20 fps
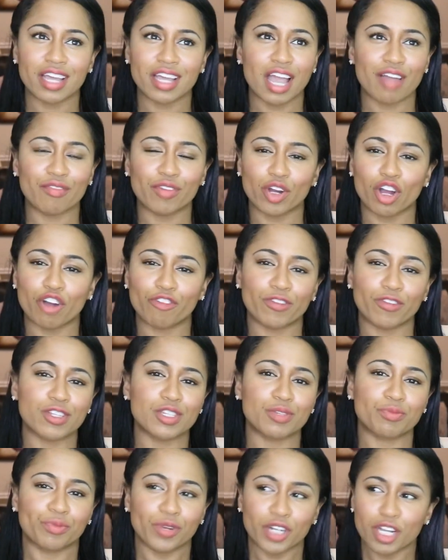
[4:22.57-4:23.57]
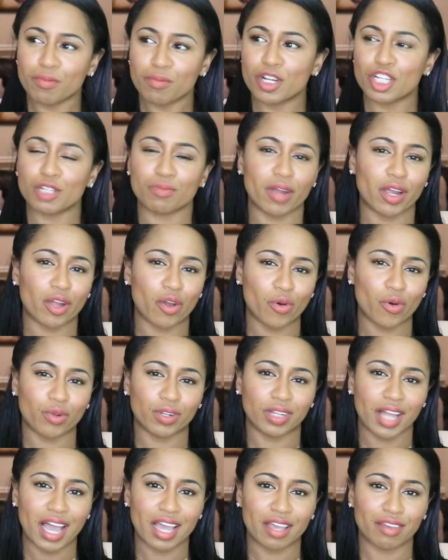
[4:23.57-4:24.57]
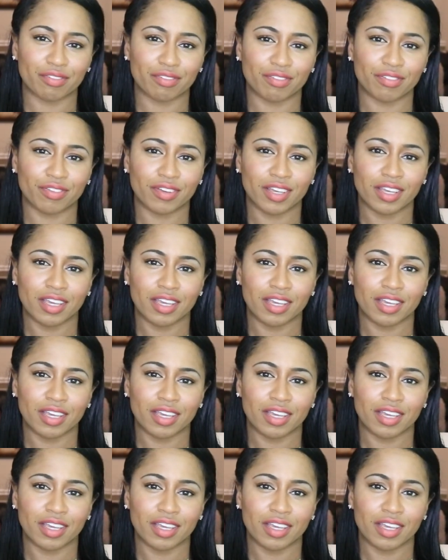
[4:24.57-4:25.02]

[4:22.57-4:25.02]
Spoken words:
to have girlfriends pretty much my whole life.